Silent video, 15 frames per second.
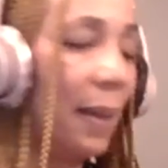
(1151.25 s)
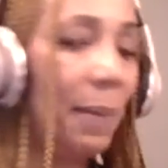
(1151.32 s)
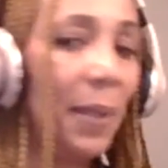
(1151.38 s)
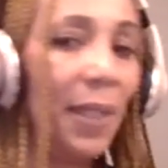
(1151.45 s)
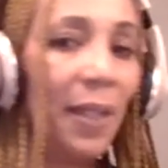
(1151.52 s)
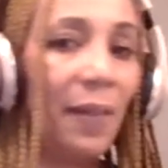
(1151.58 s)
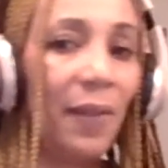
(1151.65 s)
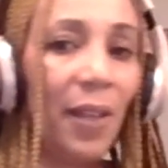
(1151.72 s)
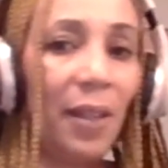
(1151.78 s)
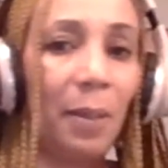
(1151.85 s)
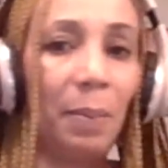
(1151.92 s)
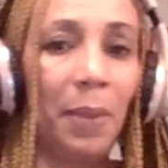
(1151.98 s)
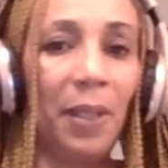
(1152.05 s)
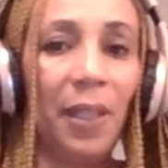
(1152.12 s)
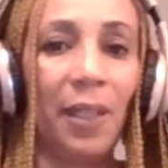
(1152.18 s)
I believe that the
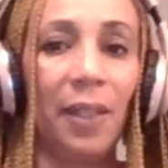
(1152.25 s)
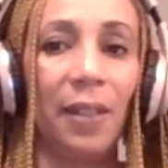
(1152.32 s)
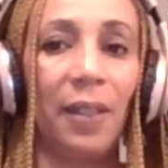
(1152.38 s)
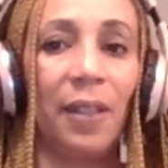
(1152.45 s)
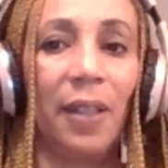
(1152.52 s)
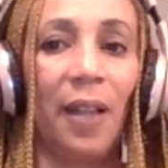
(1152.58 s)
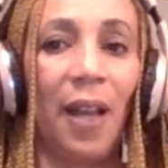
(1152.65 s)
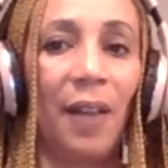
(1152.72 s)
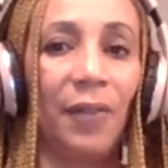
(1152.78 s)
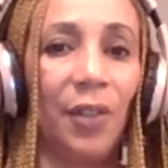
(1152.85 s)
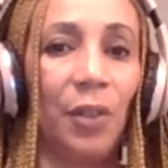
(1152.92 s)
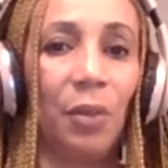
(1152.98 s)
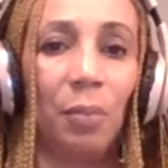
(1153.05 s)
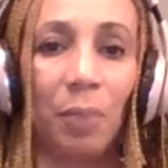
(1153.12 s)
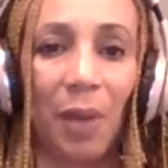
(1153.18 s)
police have
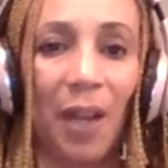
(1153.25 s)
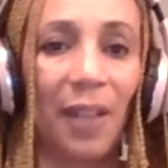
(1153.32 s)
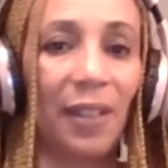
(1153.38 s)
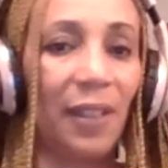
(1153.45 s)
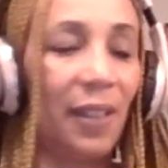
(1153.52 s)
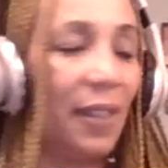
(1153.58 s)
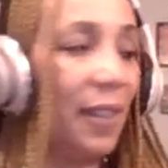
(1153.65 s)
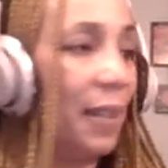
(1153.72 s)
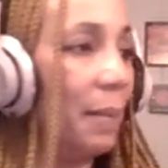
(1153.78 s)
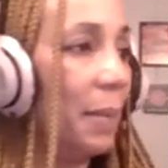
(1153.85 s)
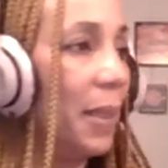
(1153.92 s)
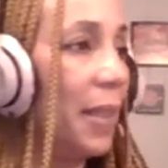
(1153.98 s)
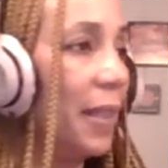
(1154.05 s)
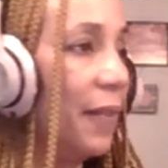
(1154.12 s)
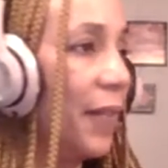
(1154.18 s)
due process and I
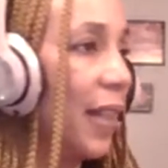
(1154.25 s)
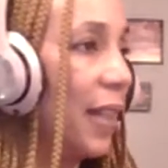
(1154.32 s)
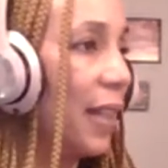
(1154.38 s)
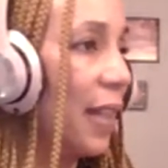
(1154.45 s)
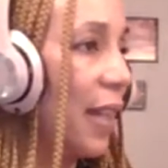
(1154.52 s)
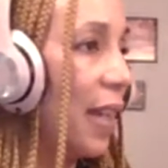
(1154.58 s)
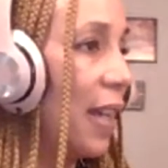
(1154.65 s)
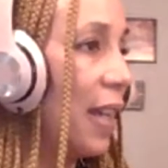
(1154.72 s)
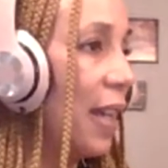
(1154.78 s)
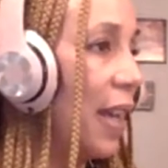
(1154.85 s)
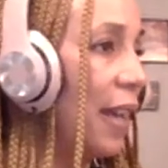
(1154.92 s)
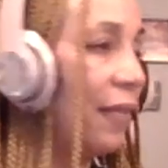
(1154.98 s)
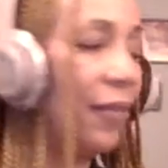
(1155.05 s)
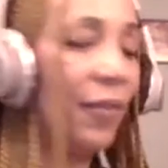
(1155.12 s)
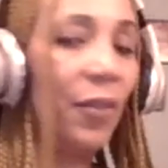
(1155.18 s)
believe that they
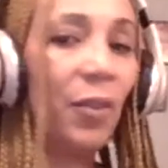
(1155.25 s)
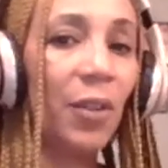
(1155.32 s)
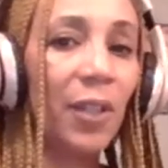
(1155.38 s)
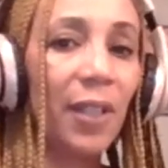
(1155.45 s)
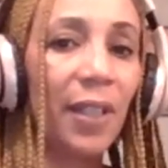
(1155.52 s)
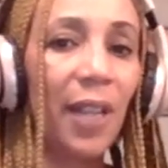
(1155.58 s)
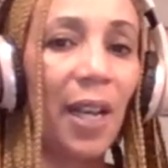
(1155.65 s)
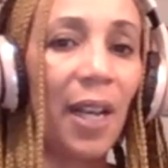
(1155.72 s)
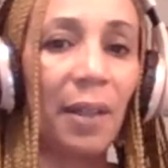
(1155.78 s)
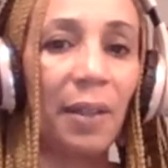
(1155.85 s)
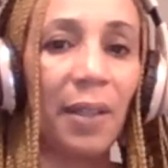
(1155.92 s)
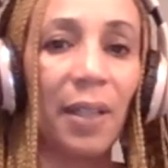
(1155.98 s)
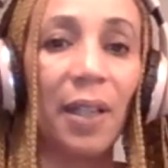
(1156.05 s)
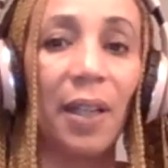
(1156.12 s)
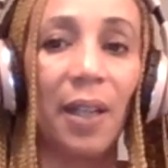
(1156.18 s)
enforce
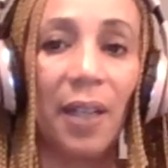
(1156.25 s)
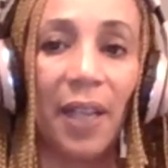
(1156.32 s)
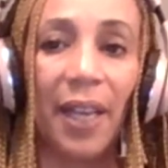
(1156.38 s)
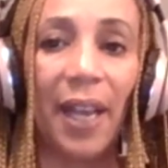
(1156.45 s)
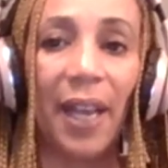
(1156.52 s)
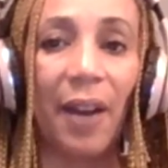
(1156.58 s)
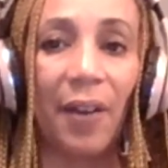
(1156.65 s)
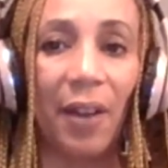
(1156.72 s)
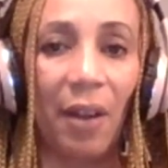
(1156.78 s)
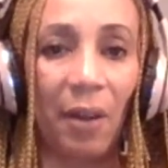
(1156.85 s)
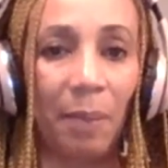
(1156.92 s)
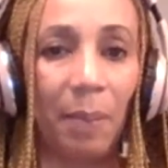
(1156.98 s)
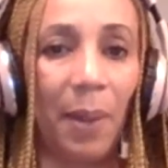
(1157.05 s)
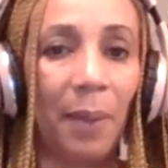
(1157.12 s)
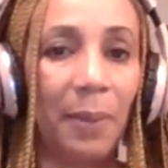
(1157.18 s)
and carry
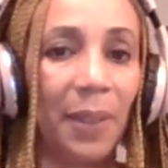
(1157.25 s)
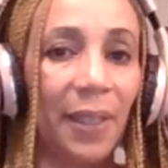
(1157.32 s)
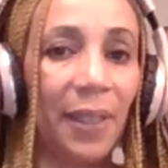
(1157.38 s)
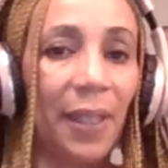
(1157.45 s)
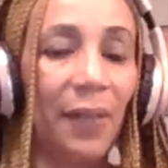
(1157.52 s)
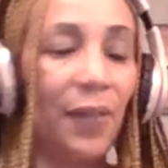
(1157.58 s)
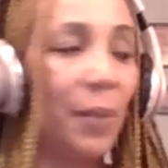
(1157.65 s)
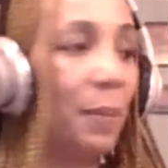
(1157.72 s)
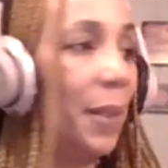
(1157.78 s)
out public safety.